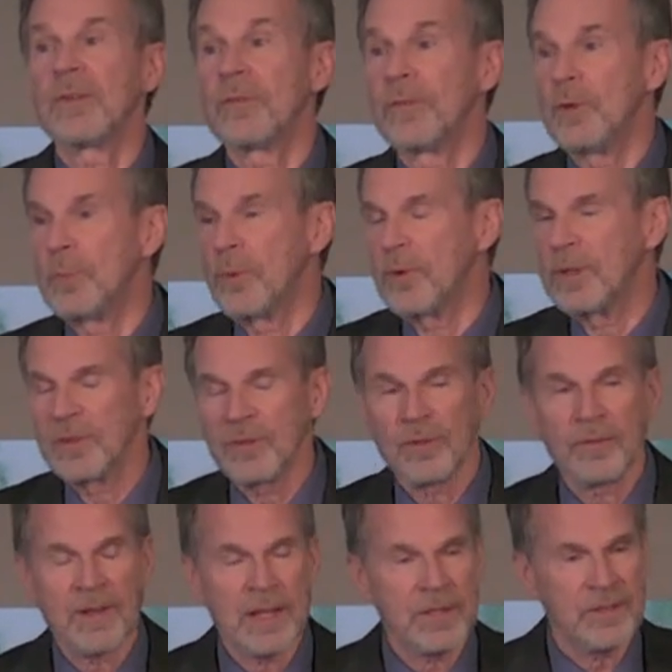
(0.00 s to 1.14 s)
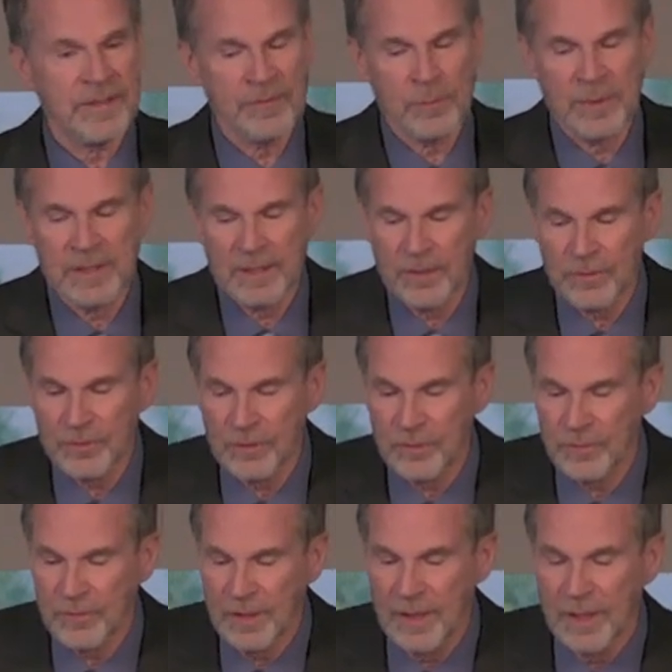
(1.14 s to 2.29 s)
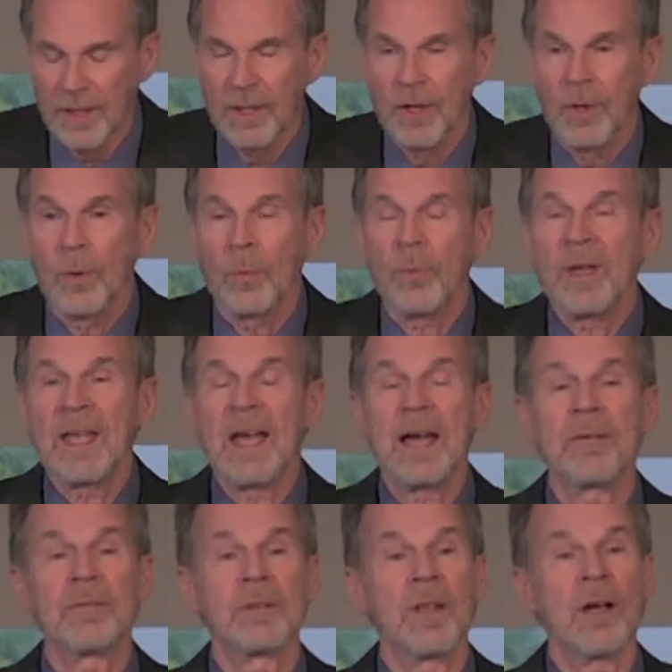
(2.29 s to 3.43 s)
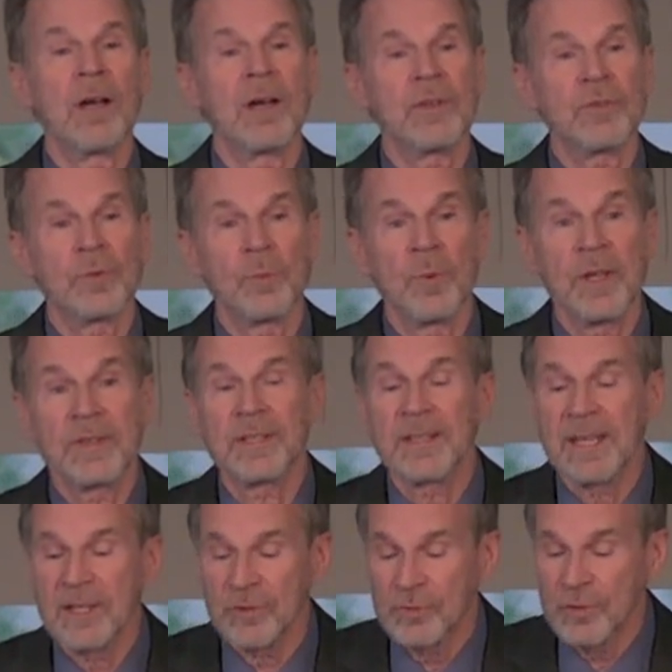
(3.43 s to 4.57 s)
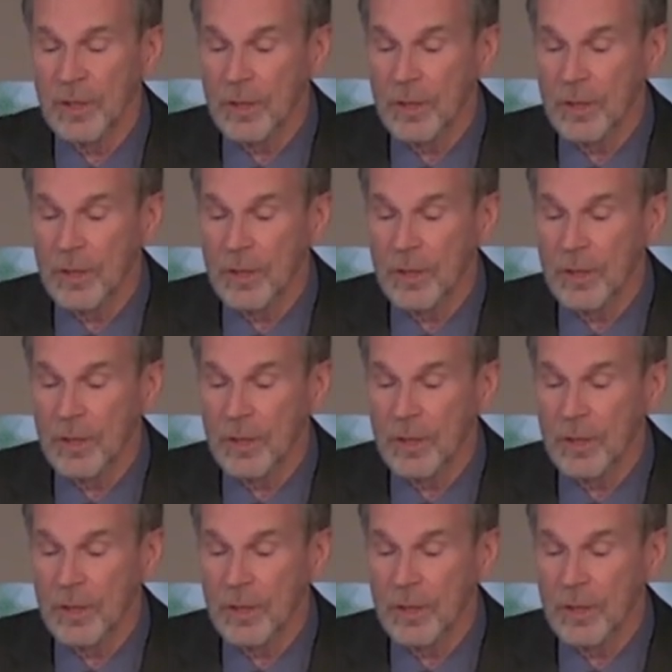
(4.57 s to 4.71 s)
viewpoint is as valid as everybody else's. We have lost what the late Chuck